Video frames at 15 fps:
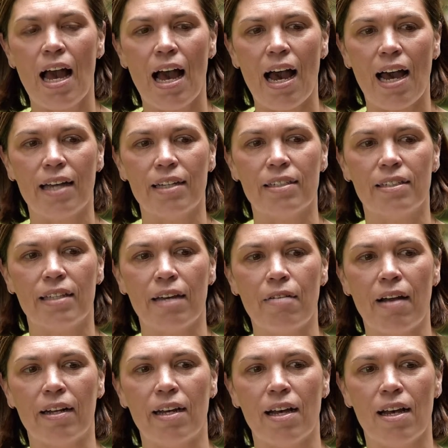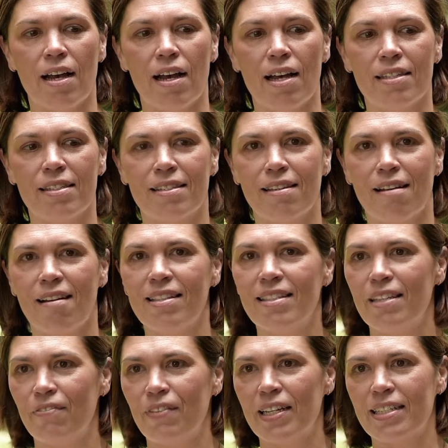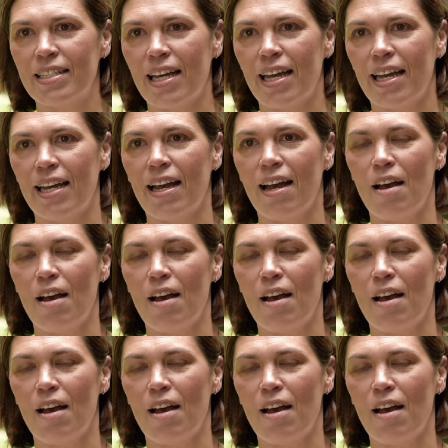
and they ran a scientific day,